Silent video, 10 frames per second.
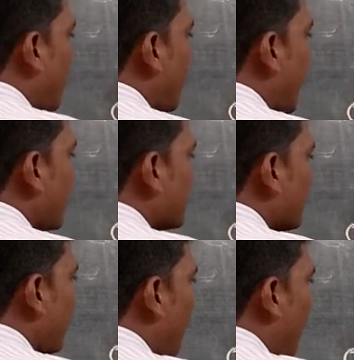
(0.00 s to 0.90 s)

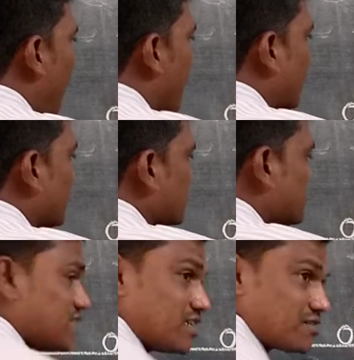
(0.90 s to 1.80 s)
Angle R
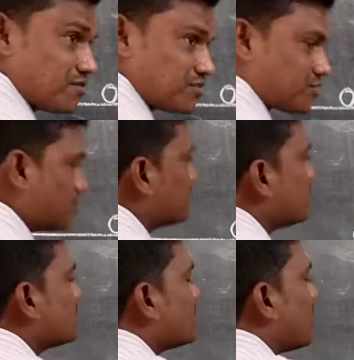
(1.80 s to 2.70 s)
is equals to
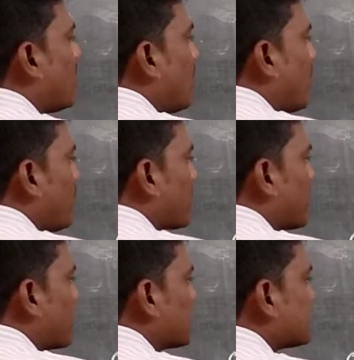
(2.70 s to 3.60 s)

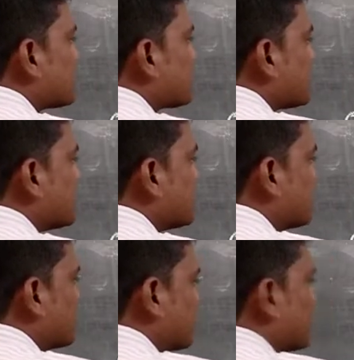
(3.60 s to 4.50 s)
60
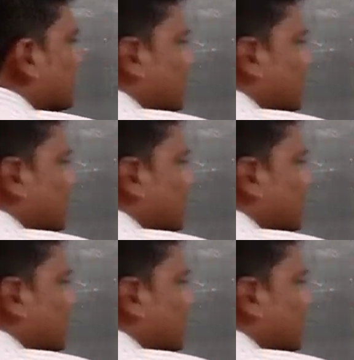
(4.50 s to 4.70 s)
degrees.